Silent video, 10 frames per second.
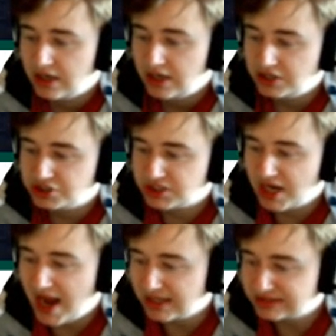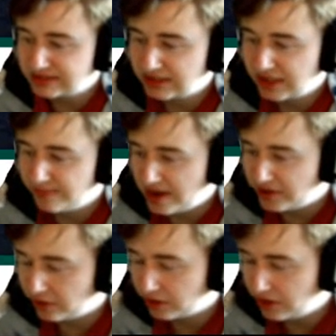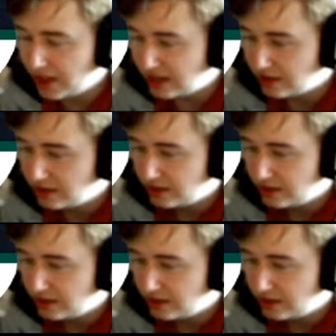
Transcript: he just has to get better on clay.